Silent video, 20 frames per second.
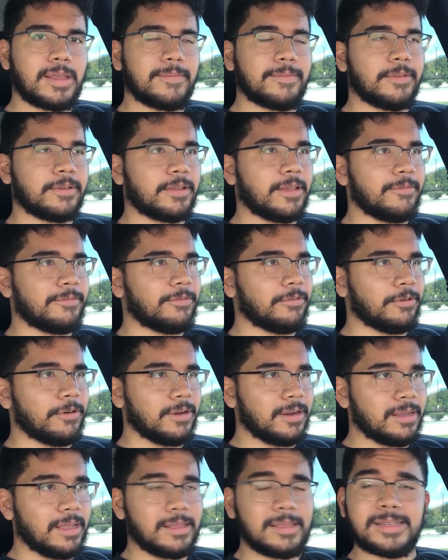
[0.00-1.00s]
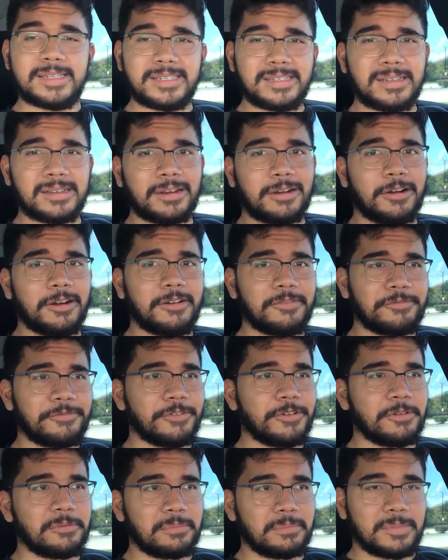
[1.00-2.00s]
you'd have to look out for. And this is a car
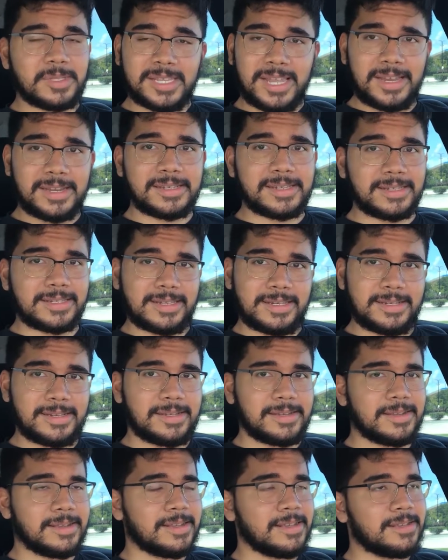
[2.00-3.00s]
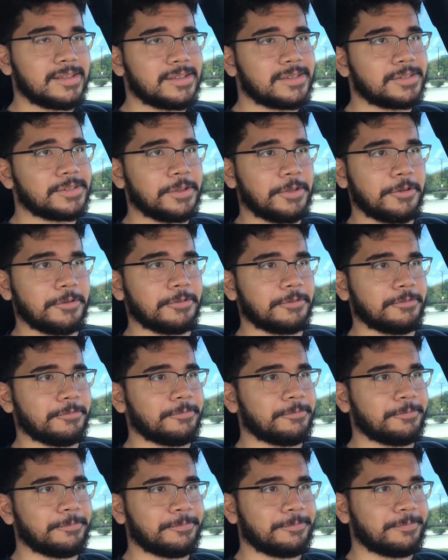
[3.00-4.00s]
from Texas. So,
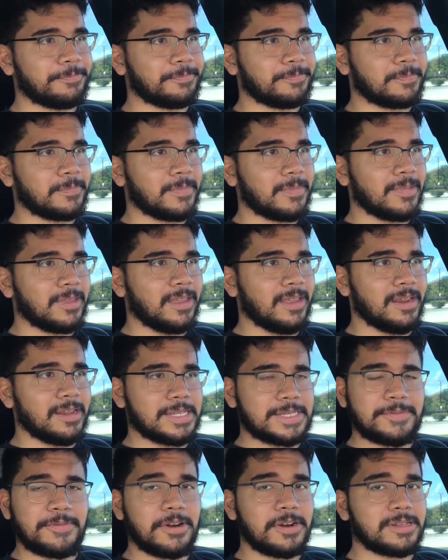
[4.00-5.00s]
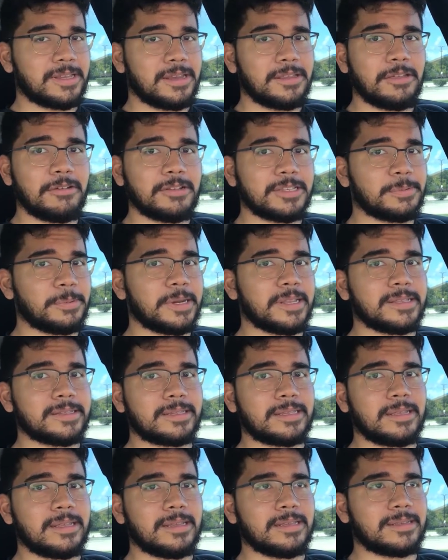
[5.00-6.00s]
and as far as I know, it's been
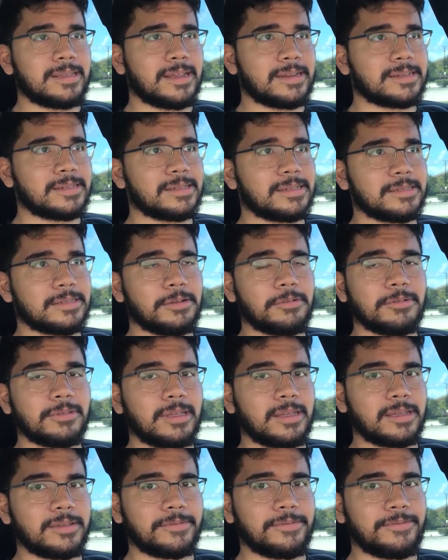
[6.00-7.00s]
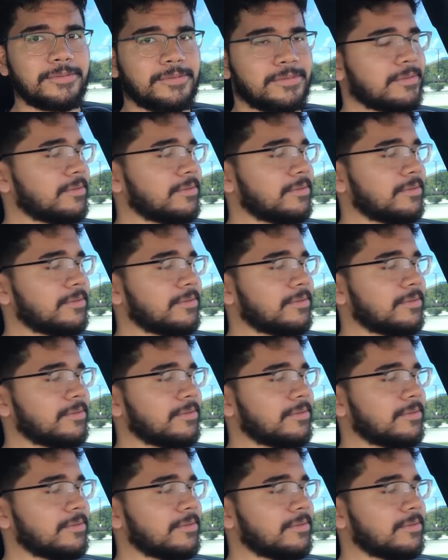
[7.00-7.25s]
in Texas its whole life.